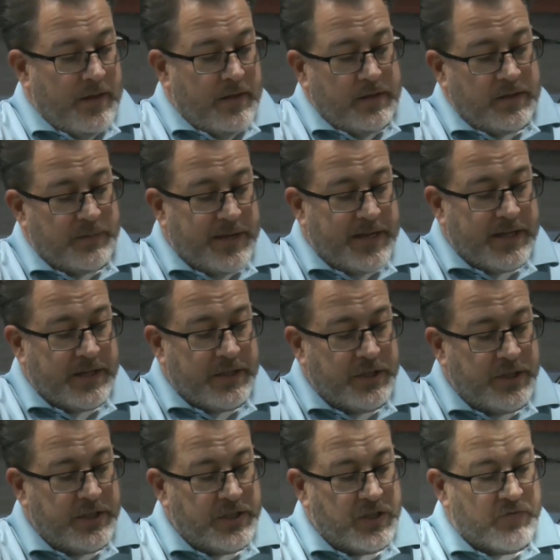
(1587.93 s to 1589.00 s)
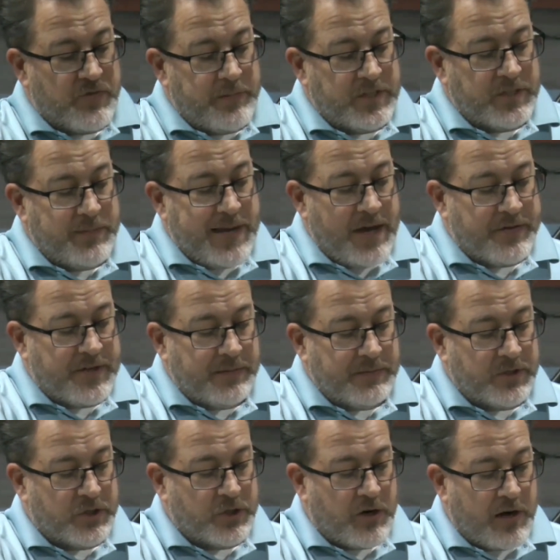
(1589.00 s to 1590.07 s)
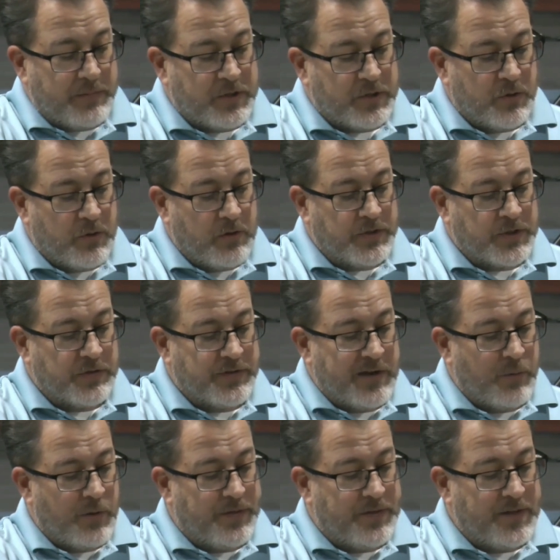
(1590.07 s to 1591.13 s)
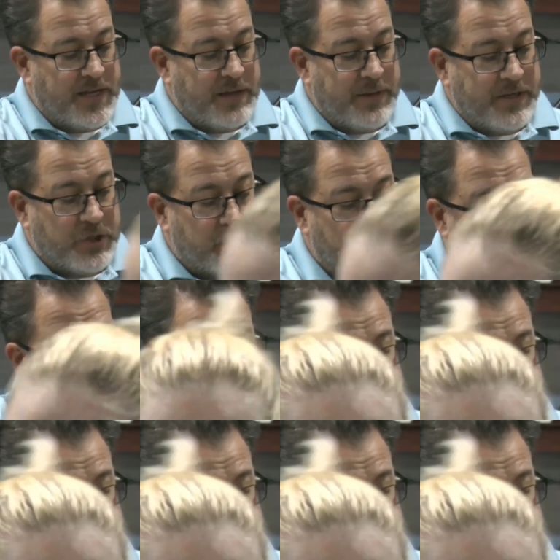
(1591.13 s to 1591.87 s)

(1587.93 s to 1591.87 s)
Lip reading: Speaking of Jesus, from his mouth comes a sharp sword, so that with it he may strike